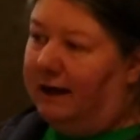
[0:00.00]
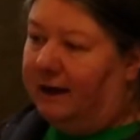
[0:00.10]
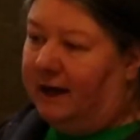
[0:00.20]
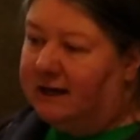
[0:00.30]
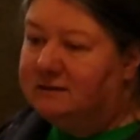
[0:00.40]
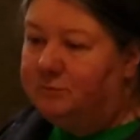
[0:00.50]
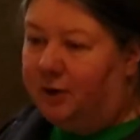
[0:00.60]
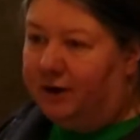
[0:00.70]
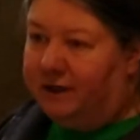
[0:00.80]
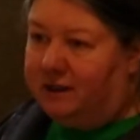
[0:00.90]
as a
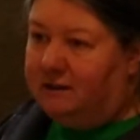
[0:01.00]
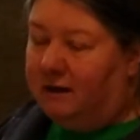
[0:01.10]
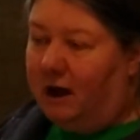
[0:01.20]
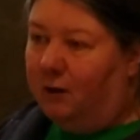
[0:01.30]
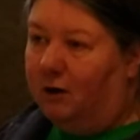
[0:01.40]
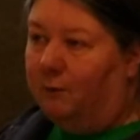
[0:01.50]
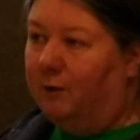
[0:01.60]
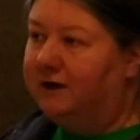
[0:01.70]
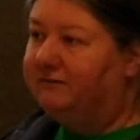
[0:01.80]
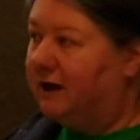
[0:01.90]
party, one
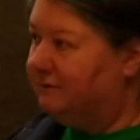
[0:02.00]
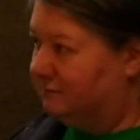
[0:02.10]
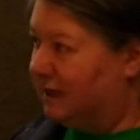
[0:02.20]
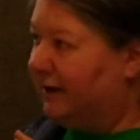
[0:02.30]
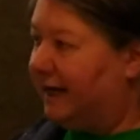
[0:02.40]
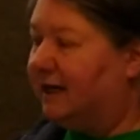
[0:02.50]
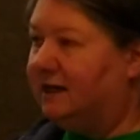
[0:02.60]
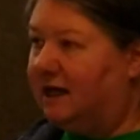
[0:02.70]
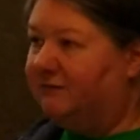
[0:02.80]
of our candidate